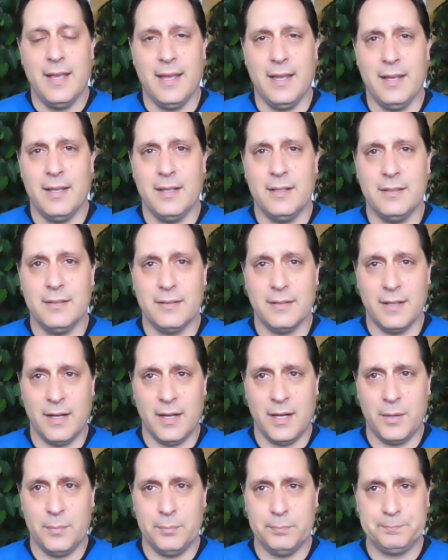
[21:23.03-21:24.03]
And
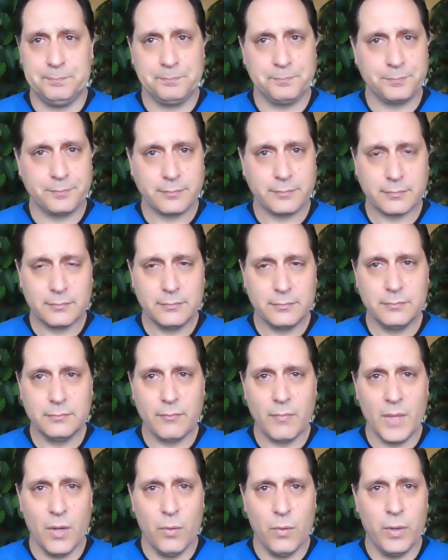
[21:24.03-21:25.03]
um,
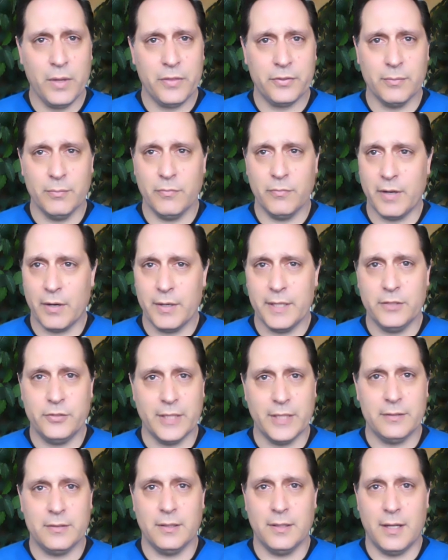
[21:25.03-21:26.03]
with some very
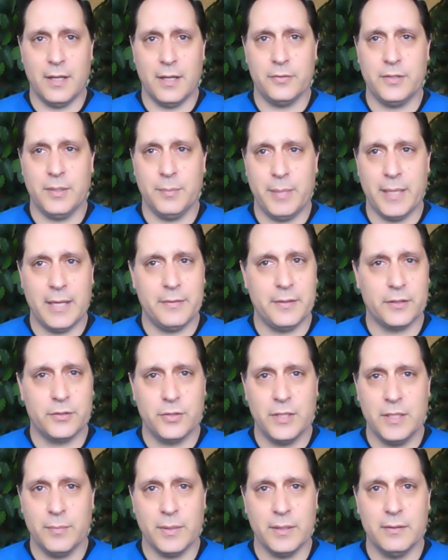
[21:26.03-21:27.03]
gentle osteopathic
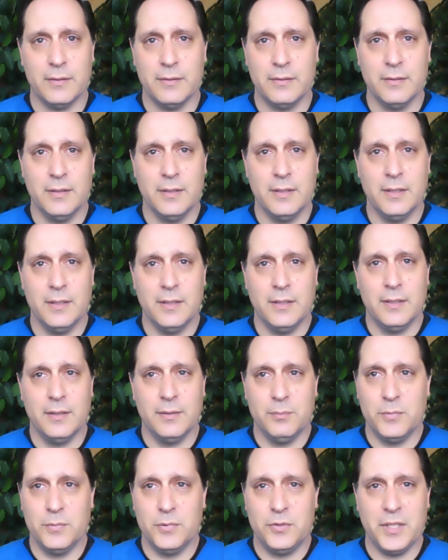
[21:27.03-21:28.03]
treatments,
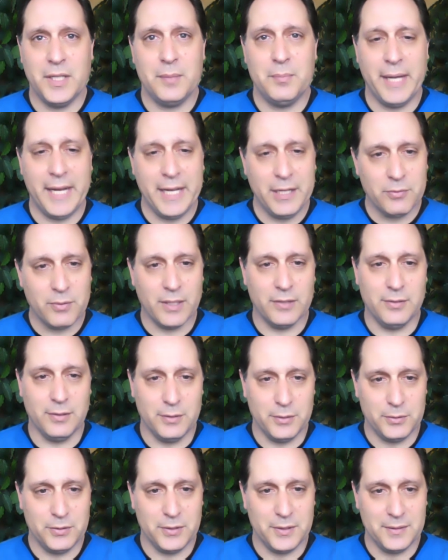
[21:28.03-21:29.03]
she had pain
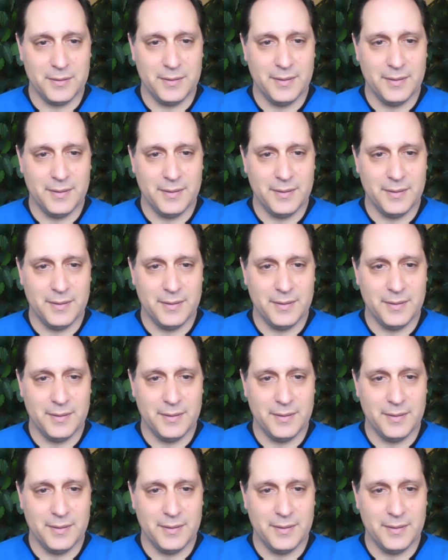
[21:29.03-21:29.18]
resolution.